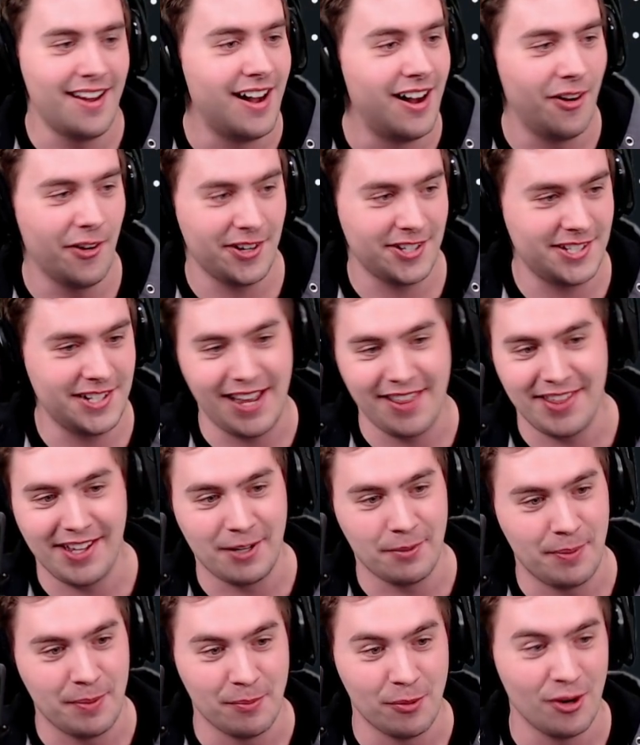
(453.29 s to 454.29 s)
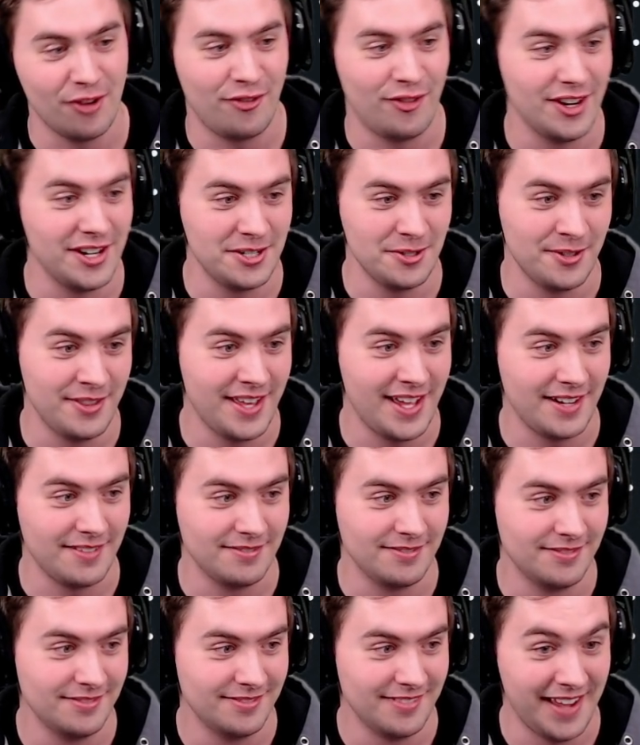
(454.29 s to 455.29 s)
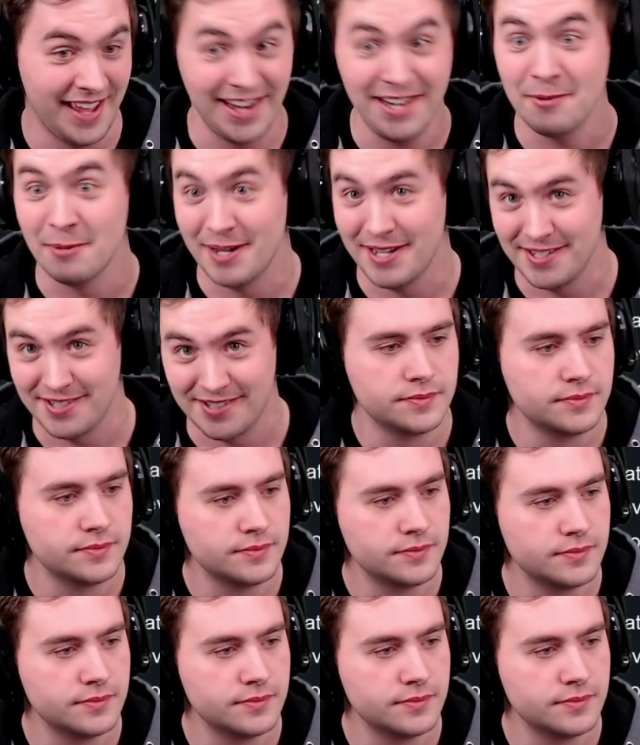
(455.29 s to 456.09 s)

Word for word: Honestly, I think it'd be more fun doing that anyways.